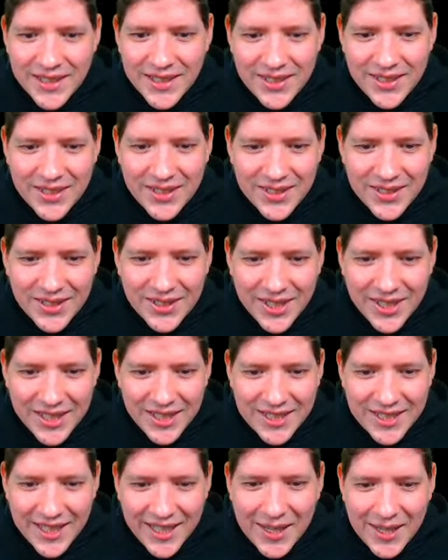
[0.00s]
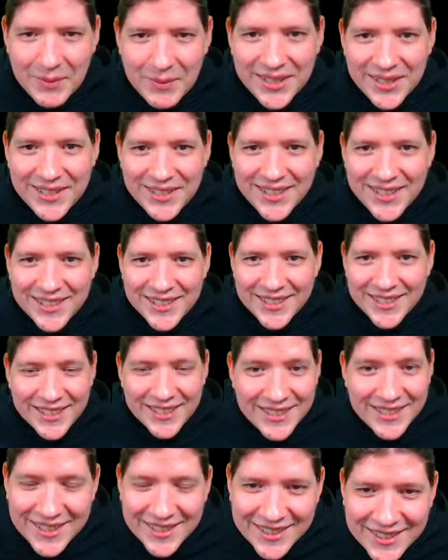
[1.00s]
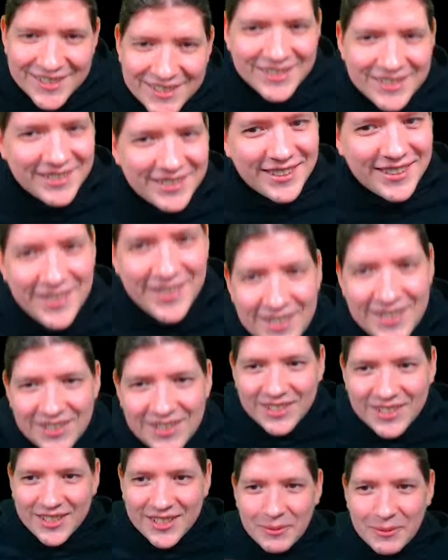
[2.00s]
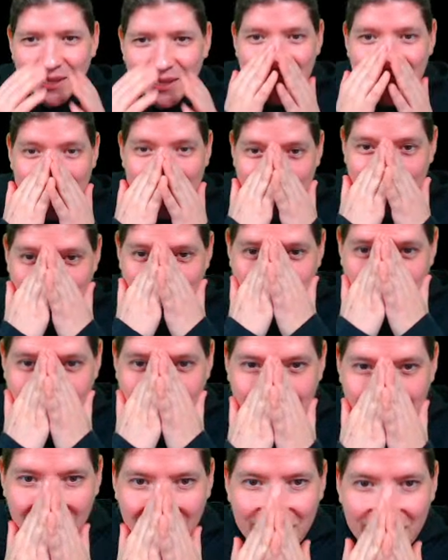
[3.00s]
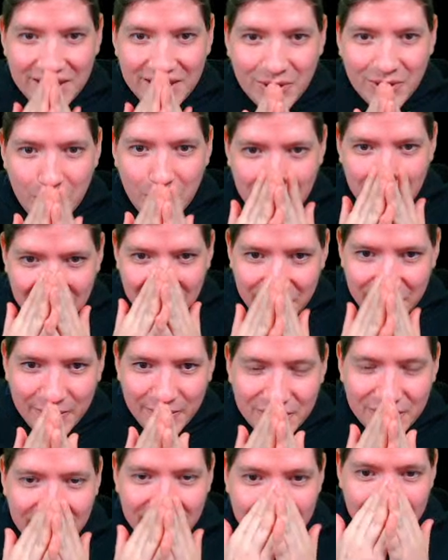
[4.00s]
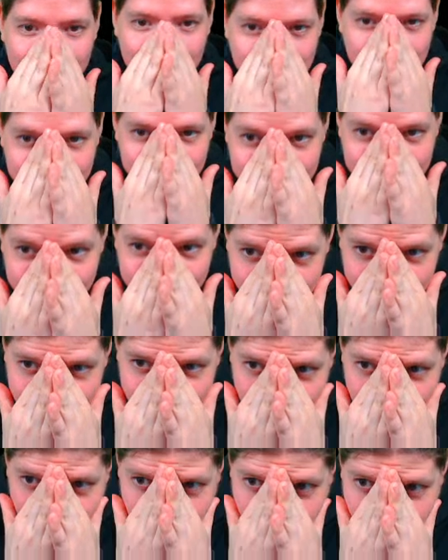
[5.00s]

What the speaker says: God damn it, there's so much backtracking and looping involved, and I have no idea how to